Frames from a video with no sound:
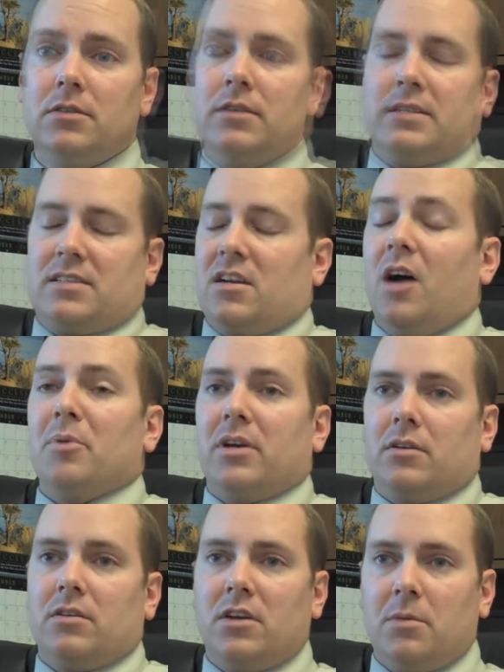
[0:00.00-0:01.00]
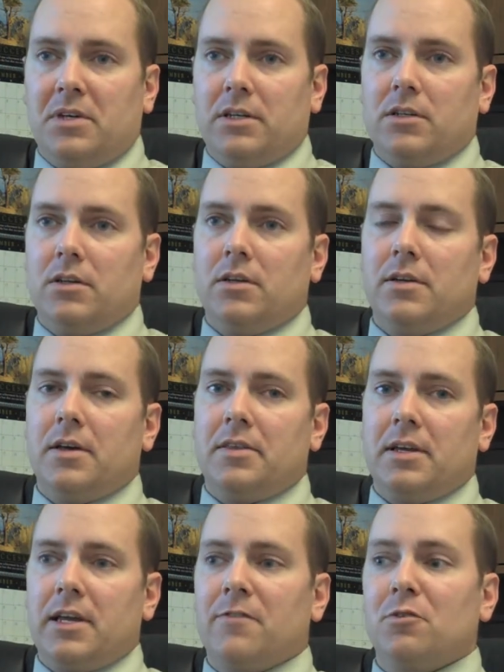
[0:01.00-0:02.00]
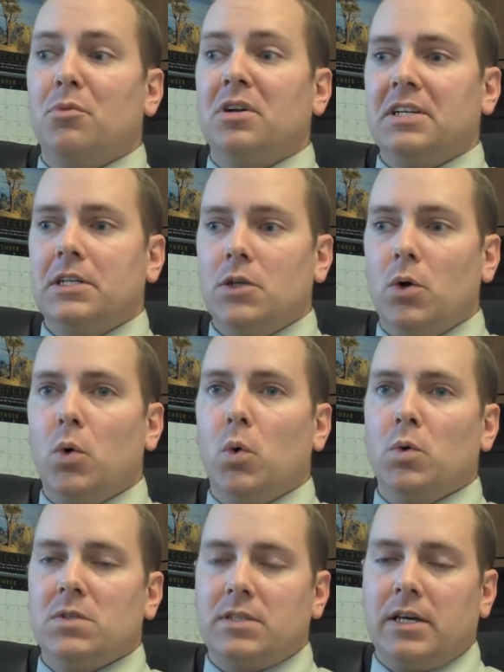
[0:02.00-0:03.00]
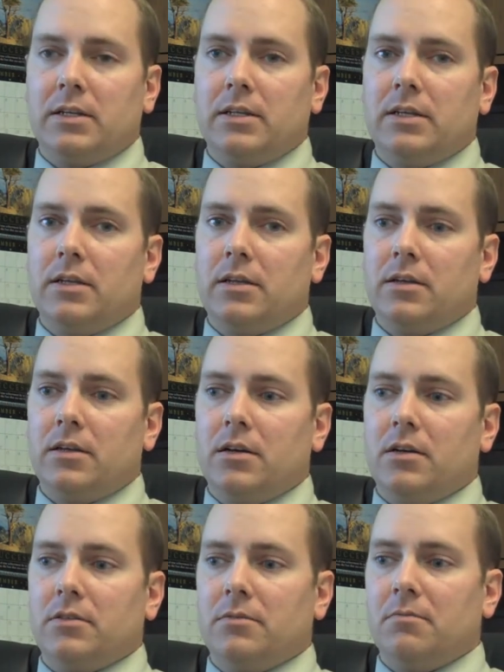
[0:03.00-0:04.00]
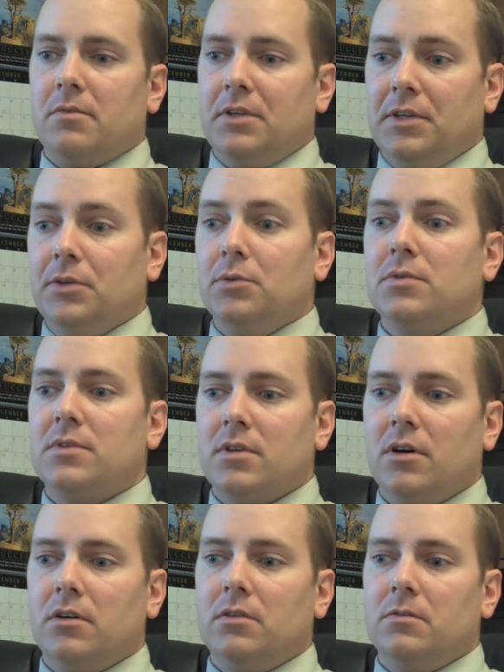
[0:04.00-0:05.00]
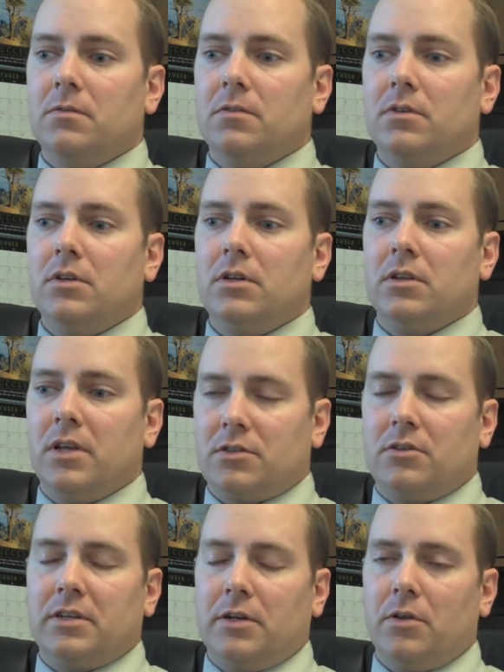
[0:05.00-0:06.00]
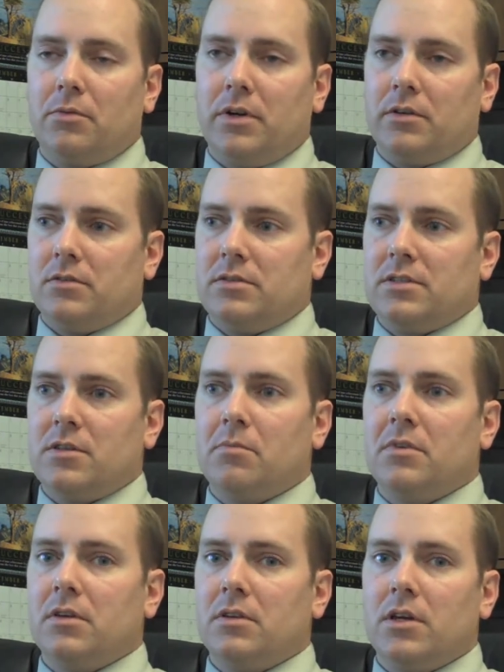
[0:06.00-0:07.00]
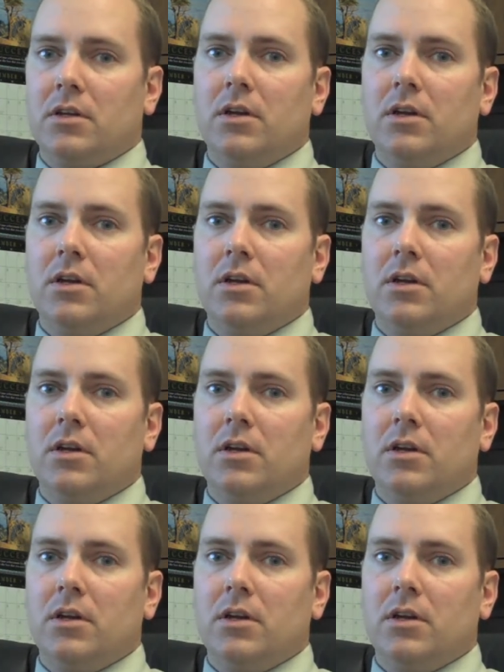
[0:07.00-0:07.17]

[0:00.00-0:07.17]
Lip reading: It's coming. I mean, I think everybody knows that use of electronic health records is something that